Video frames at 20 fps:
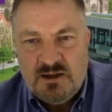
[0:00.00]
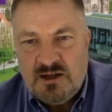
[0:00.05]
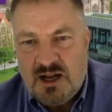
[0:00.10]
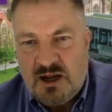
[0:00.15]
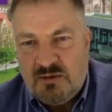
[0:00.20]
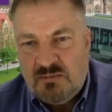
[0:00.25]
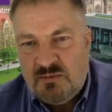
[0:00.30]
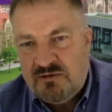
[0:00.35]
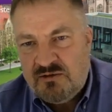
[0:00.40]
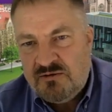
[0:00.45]

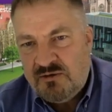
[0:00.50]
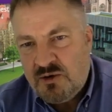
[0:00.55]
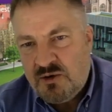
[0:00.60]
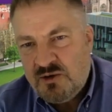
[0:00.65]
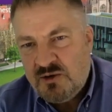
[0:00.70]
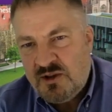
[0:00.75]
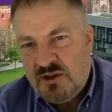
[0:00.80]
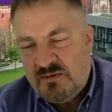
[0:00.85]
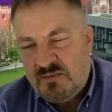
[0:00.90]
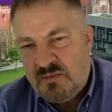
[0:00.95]
And
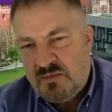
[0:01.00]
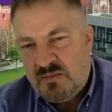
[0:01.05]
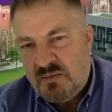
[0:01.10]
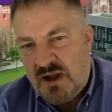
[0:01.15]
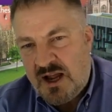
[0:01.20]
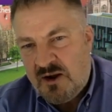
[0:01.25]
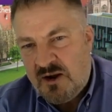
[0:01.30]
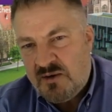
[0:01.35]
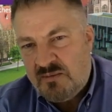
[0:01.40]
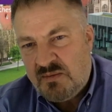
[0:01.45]
before the
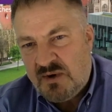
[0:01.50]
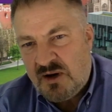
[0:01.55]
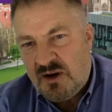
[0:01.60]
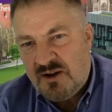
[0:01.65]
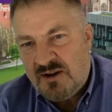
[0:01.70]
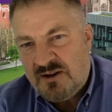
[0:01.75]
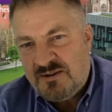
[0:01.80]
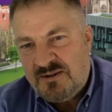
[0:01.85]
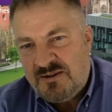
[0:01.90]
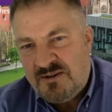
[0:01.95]
power
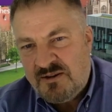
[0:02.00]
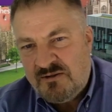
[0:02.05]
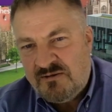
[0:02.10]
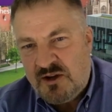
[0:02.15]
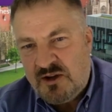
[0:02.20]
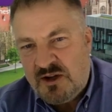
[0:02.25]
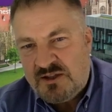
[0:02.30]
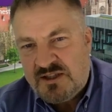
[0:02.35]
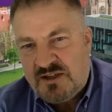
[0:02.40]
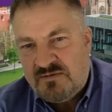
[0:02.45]
plant, the
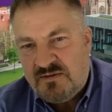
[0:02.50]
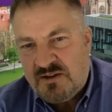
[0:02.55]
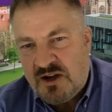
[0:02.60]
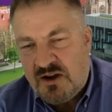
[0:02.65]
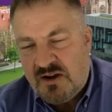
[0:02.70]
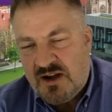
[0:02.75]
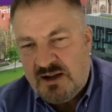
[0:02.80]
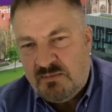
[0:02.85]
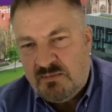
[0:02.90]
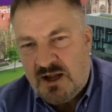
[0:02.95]
first of a
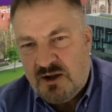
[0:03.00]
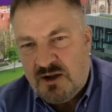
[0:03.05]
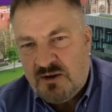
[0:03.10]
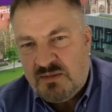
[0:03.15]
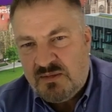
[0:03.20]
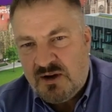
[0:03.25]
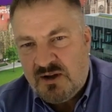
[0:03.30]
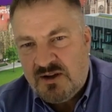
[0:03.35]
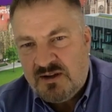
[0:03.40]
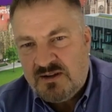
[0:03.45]
kind power
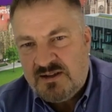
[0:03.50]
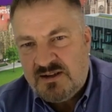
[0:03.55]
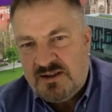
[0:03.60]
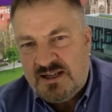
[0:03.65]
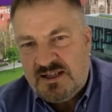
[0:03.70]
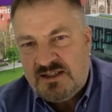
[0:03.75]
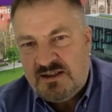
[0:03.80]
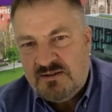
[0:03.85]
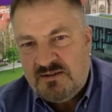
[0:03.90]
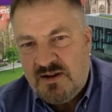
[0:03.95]
plant,
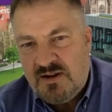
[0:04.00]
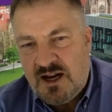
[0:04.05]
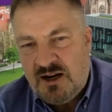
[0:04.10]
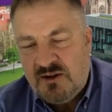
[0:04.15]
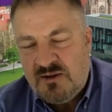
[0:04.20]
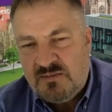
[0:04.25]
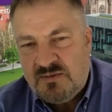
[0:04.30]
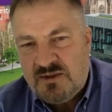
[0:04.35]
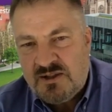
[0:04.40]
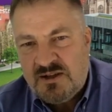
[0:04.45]
is
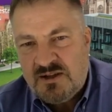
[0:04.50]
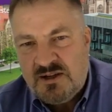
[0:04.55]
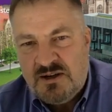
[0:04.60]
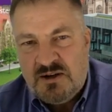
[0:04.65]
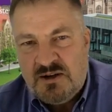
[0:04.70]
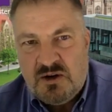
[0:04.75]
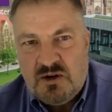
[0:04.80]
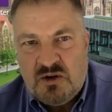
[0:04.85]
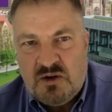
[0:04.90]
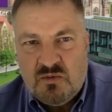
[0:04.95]
developed,
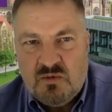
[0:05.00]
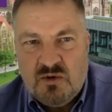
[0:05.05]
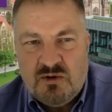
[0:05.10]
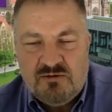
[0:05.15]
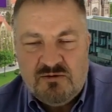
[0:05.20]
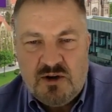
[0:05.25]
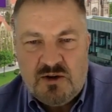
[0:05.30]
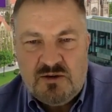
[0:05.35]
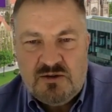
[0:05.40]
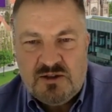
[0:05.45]
what
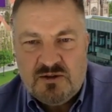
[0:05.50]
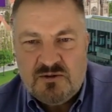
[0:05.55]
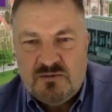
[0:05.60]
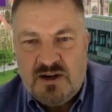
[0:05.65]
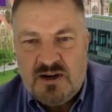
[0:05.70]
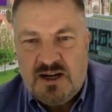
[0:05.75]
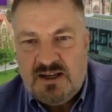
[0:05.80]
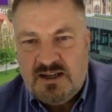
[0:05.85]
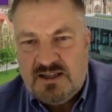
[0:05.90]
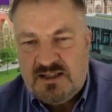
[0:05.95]

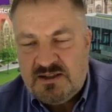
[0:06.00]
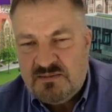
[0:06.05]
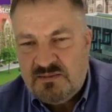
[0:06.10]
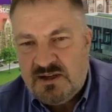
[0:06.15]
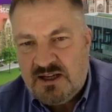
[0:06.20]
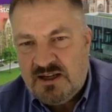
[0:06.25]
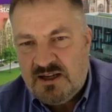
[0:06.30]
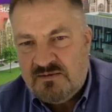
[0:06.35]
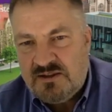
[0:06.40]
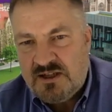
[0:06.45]
photorealism
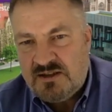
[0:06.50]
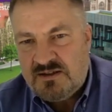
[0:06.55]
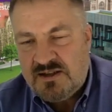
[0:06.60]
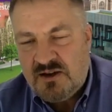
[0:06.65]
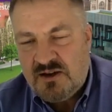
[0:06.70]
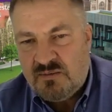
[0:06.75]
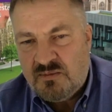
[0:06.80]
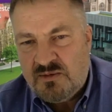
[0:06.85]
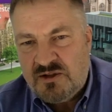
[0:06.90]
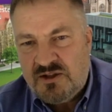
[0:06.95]
gives us the
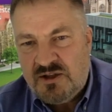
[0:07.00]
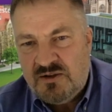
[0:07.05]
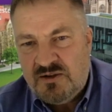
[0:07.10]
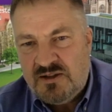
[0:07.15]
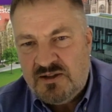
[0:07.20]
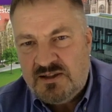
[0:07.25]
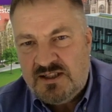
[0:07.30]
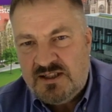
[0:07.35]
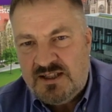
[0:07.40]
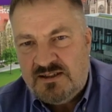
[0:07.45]

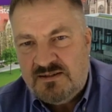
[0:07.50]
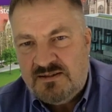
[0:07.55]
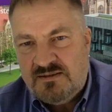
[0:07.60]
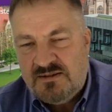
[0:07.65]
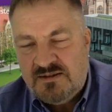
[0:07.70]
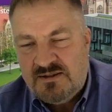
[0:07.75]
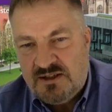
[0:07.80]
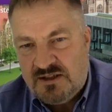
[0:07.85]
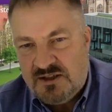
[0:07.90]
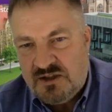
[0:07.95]
opportunity
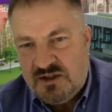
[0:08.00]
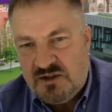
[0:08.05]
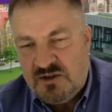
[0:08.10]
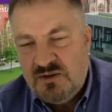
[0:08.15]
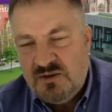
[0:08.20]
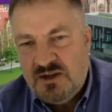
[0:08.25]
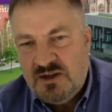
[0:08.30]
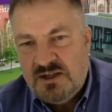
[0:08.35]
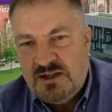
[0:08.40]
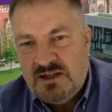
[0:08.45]
to do
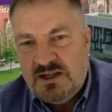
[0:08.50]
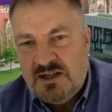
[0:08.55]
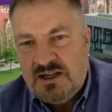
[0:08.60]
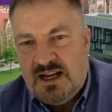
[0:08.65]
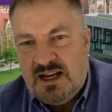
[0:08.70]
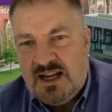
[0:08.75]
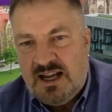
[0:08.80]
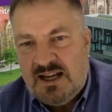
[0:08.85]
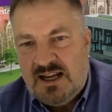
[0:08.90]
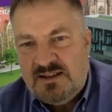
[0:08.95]

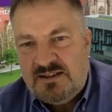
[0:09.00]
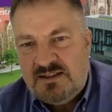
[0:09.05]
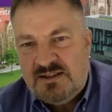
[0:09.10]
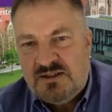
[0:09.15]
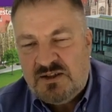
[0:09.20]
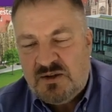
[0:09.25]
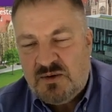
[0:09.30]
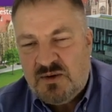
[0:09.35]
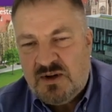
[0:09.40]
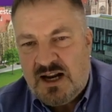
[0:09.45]
is
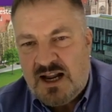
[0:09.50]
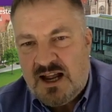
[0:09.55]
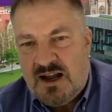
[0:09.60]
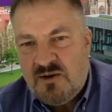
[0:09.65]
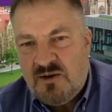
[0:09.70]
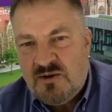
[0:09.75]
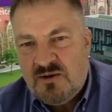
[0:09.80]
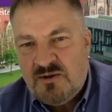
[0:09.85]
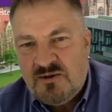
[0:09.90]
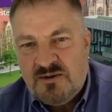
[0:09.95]
to
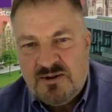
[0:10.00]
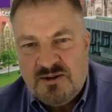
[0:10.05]
allow